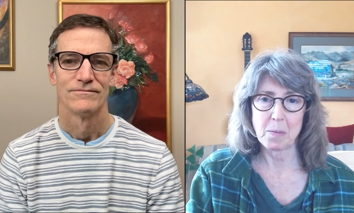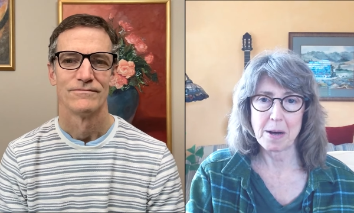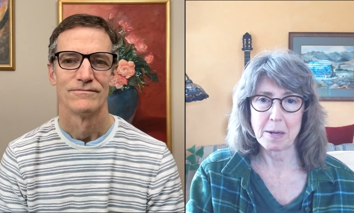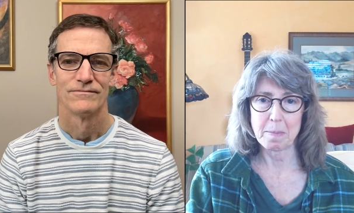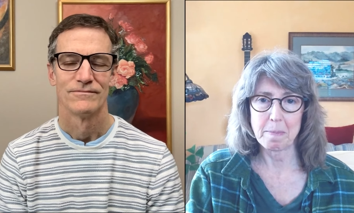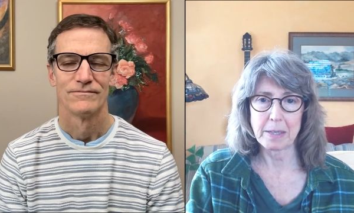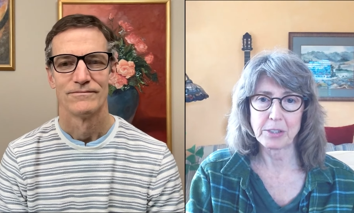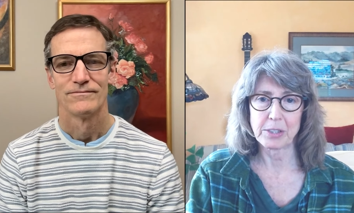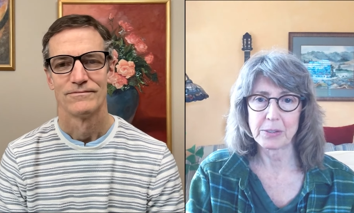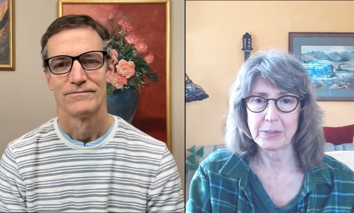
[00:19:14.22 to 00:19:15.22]
Speaker 1: want to make
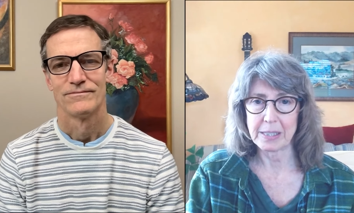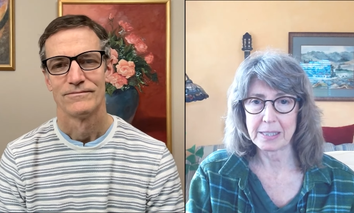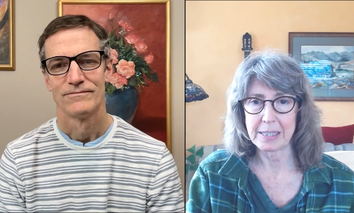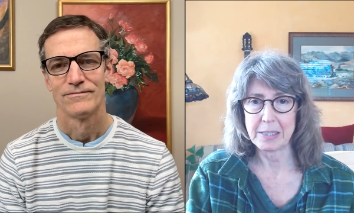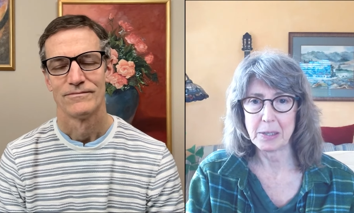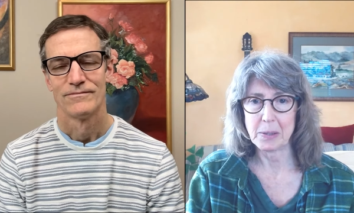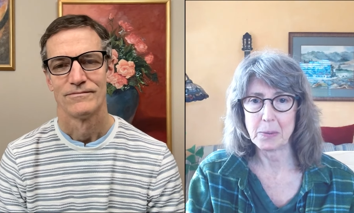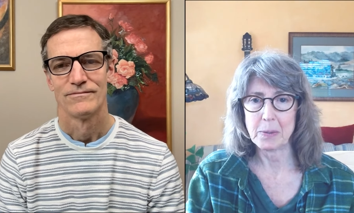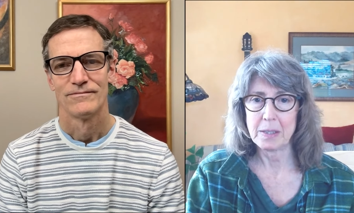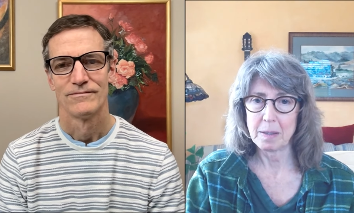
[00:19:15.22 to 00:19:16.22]
sure that they
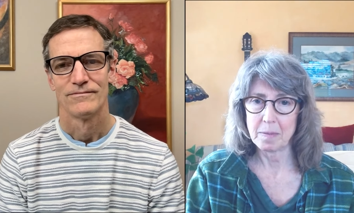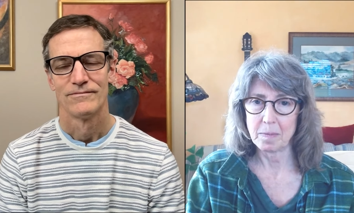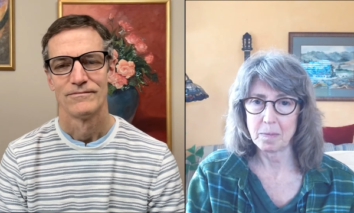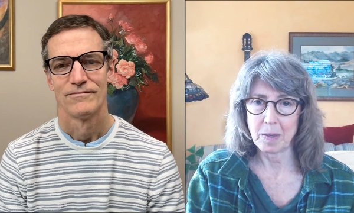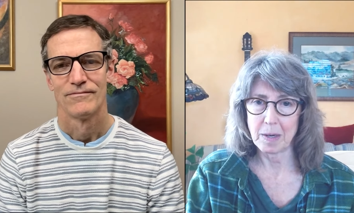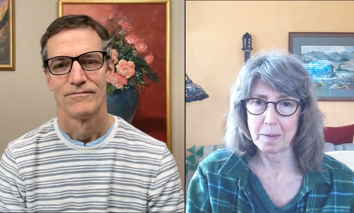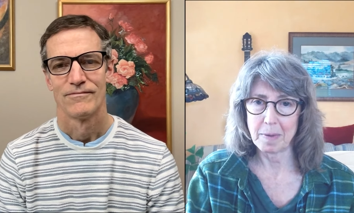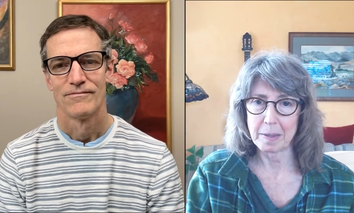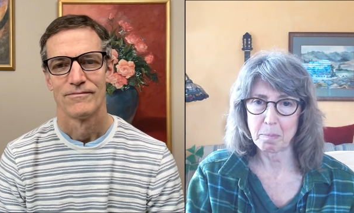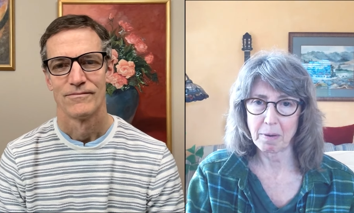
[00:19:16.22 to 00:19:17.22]
know uh,
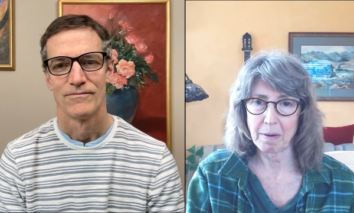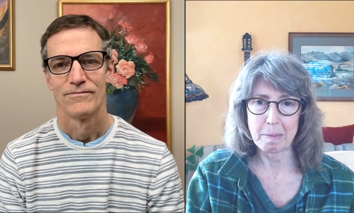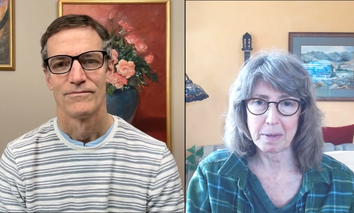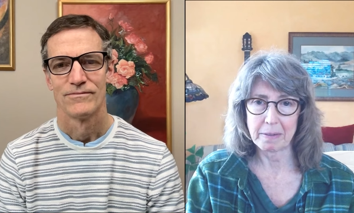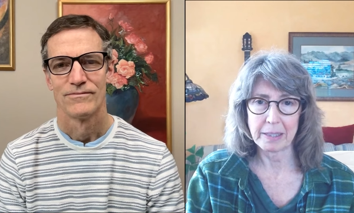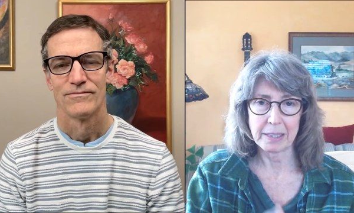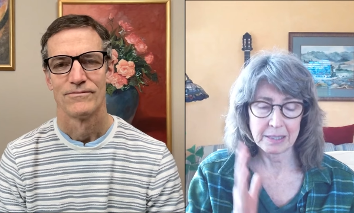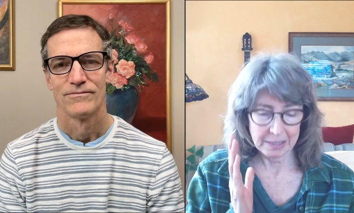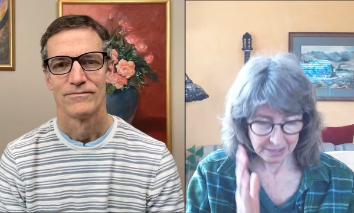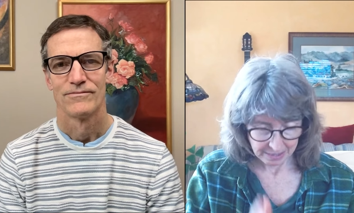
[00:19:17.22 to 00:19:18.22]
my primary
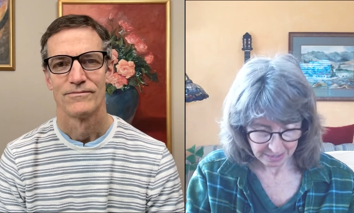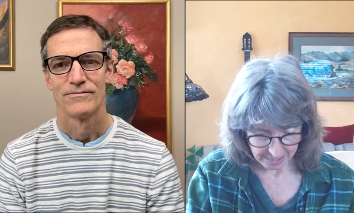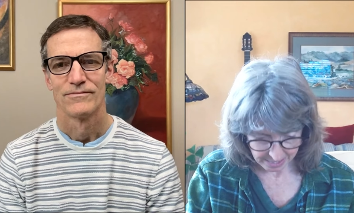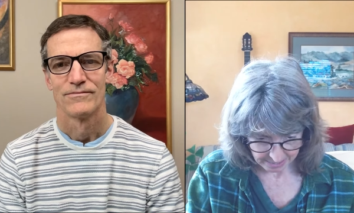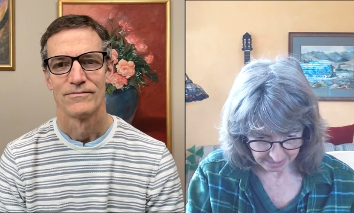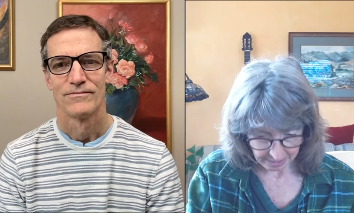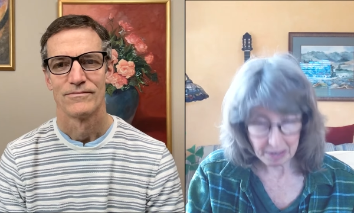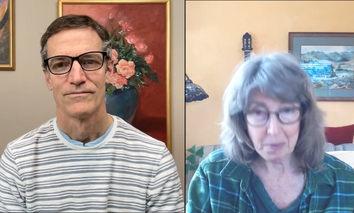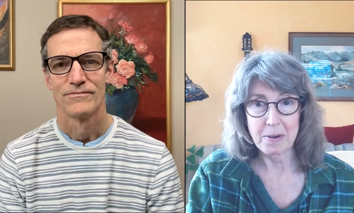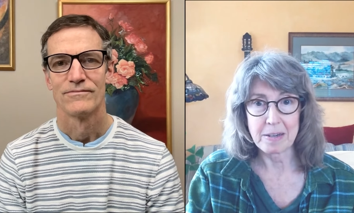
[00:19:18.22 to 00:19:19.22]
things that
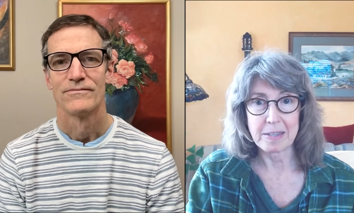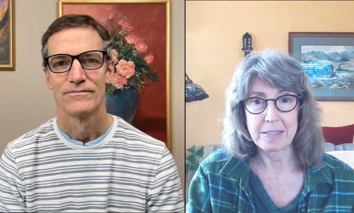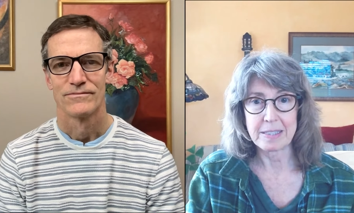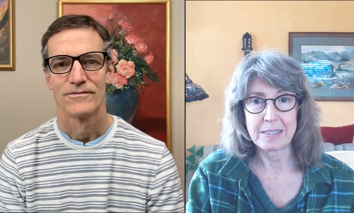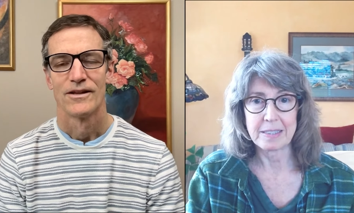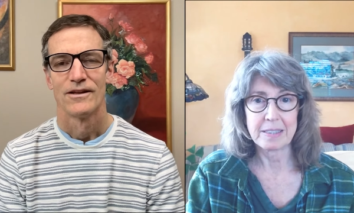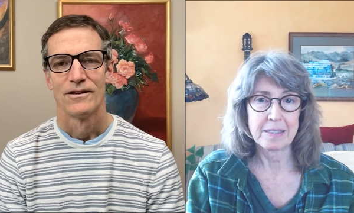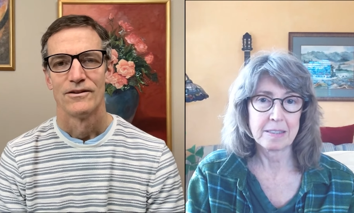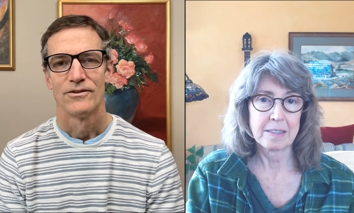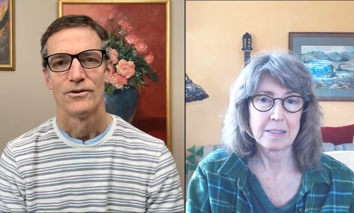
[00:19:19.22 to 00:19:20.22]
I want to.
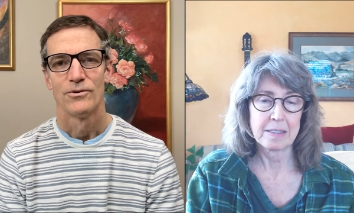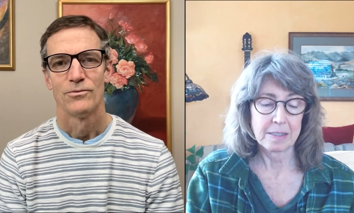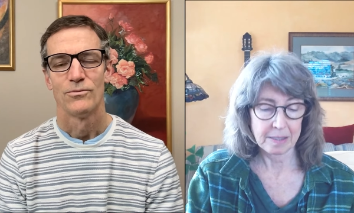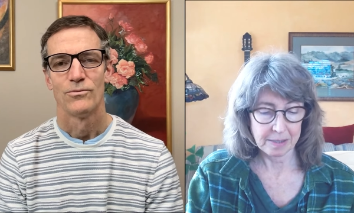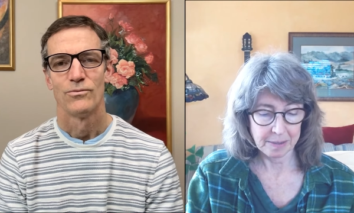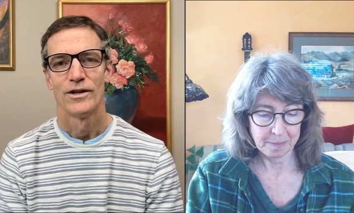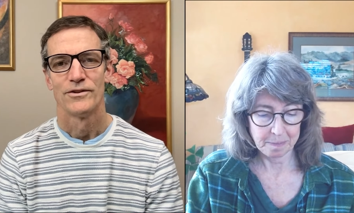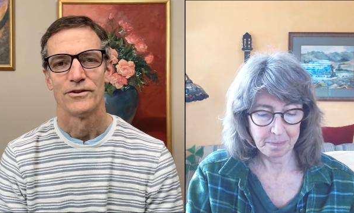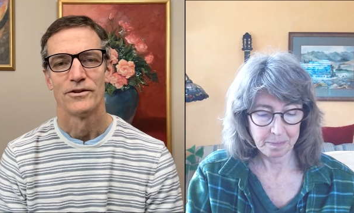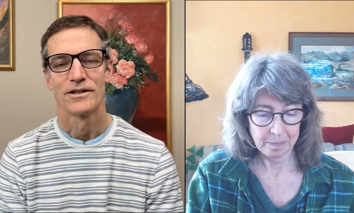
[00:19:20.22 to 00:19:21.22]
Speaker 2: So, so,
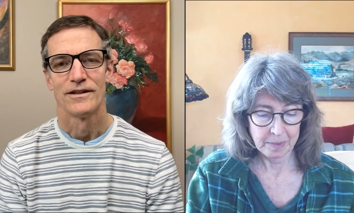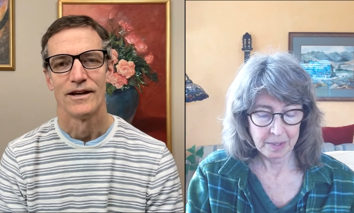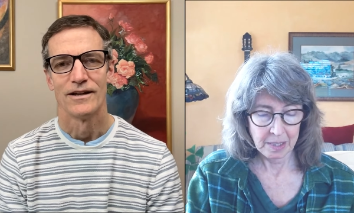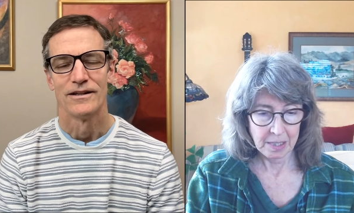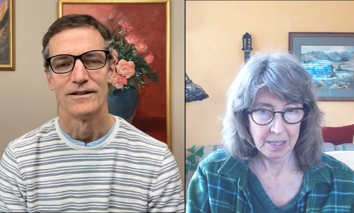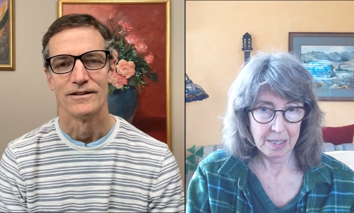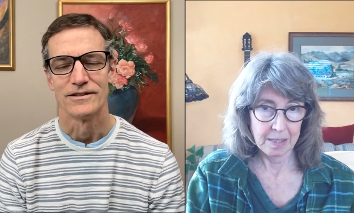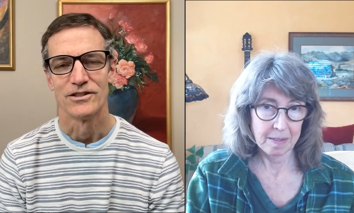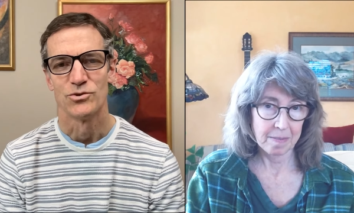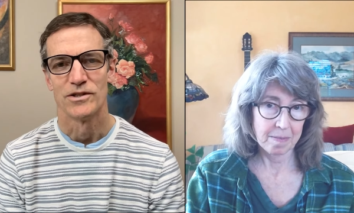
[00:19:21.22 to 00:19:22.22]
let's look at that in that
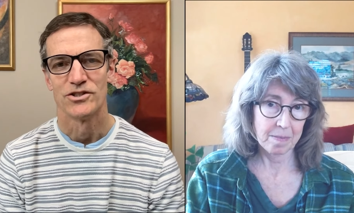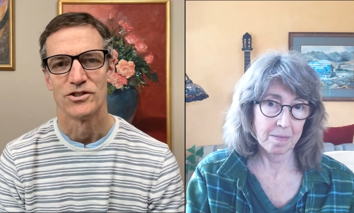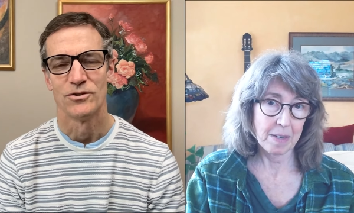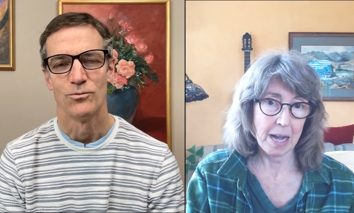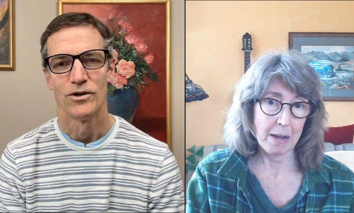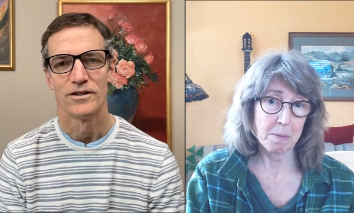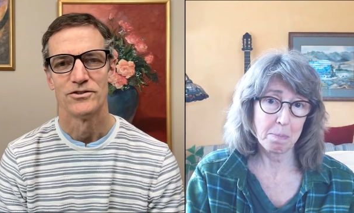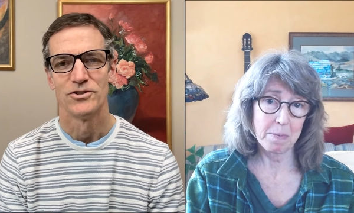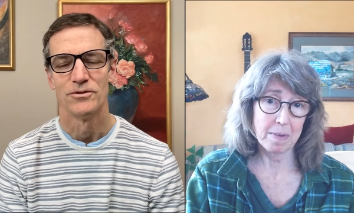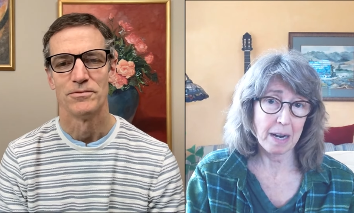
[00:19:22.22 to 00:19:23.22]
situation. What is I,
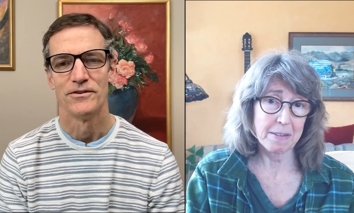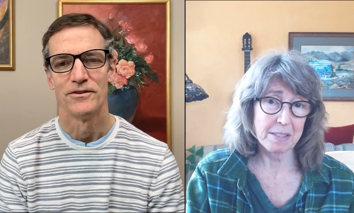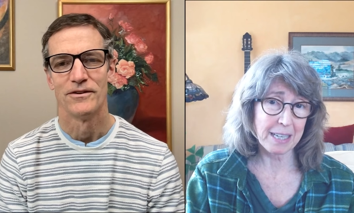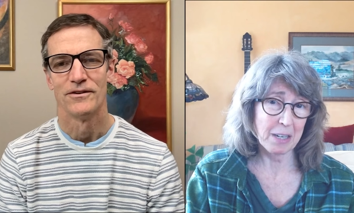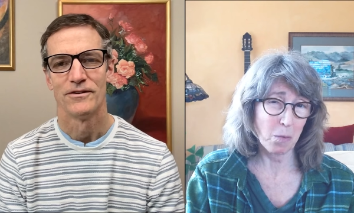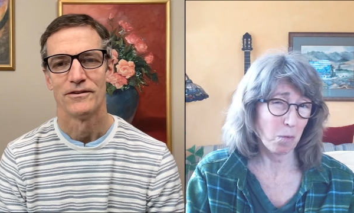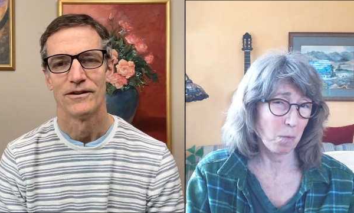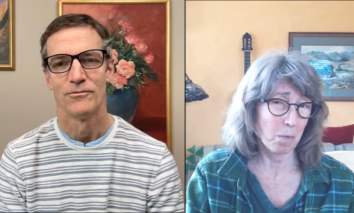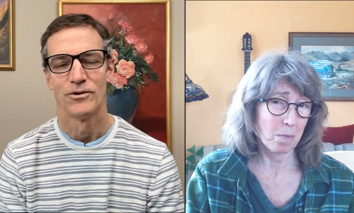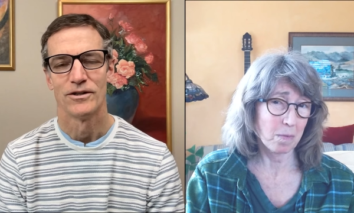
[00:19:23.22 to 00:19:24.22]
your business kind of,
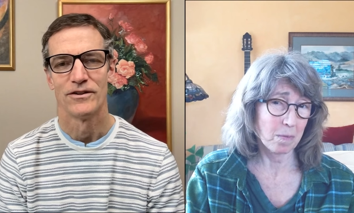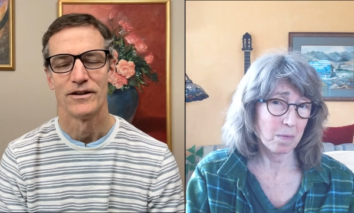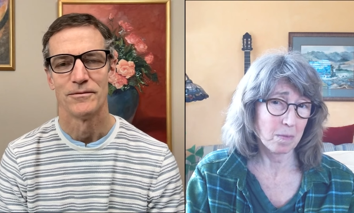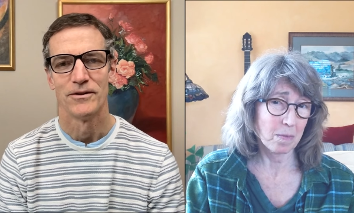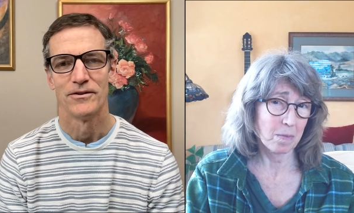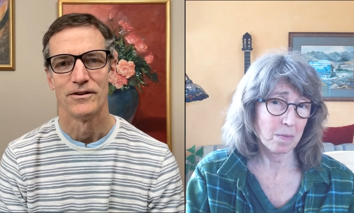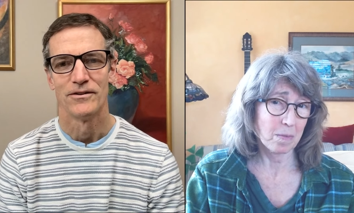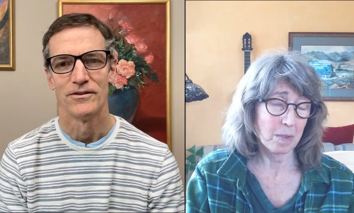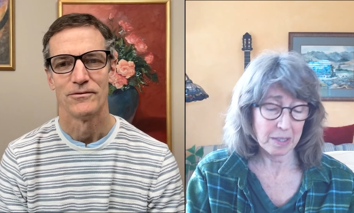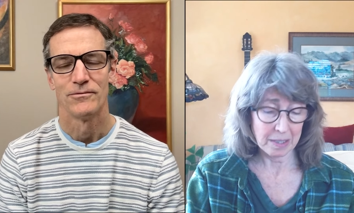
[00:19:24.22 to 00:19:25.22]
and what is their
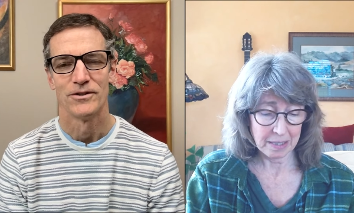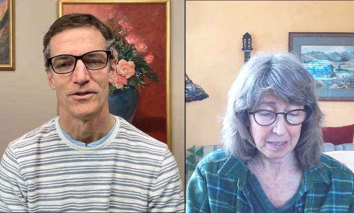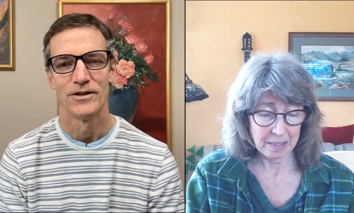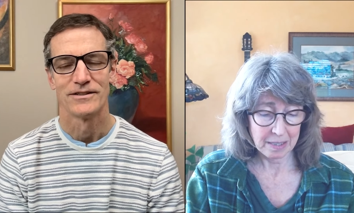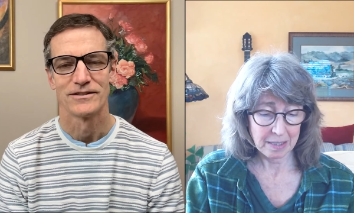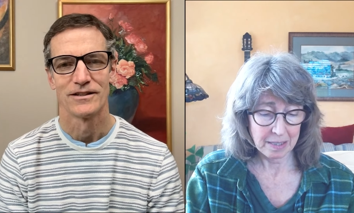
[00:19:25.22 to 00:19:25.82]
business yeah. when you're asking